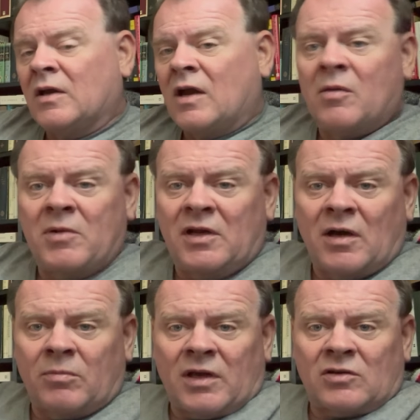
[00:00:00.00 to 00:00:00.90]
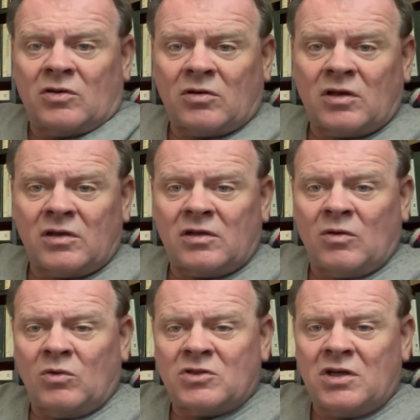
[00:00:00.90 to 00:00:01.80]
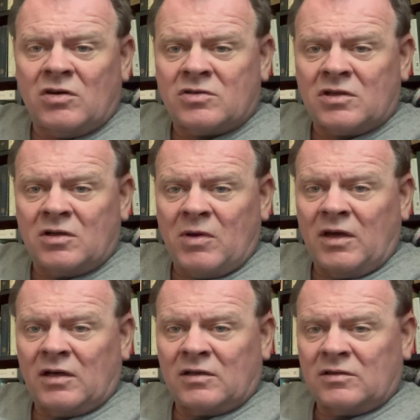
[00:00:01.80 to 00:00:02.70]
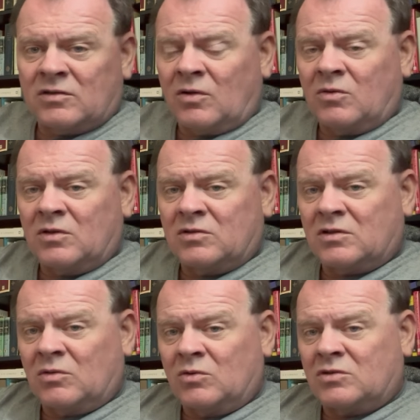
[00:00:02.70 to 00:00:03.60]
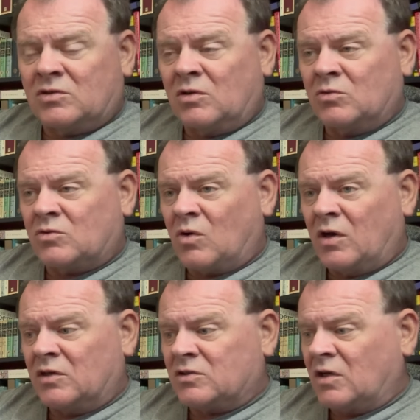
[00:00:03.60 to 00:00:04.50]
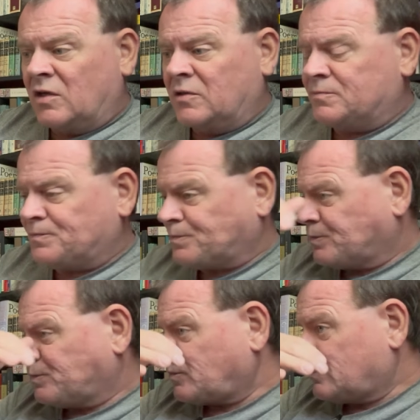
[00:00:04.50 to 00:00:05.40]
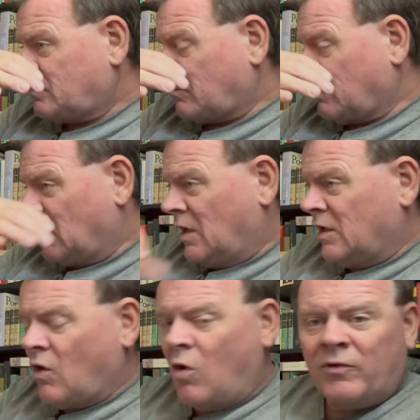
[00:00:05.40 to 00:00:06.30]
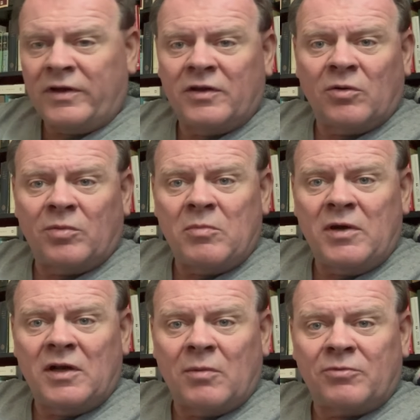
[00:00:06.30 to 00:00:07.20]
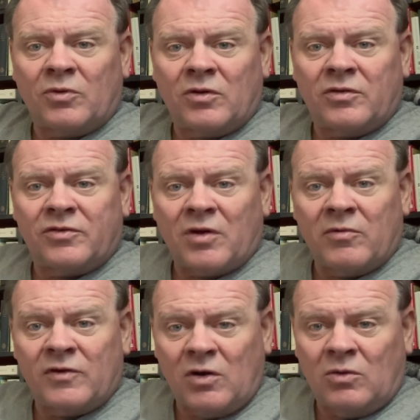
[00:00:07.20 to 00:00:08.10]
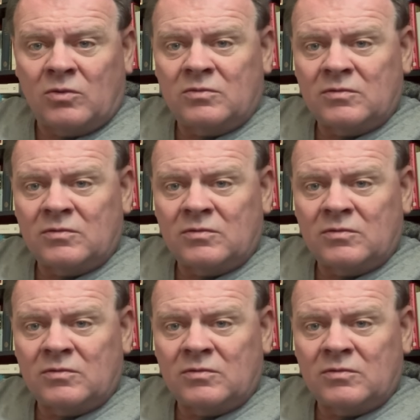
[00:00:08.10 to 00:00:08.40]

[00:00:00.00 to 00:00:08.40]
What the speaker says: meetup that took, it was years in the making, so it was quite exciting. And hopefully there'll be meetups with some of you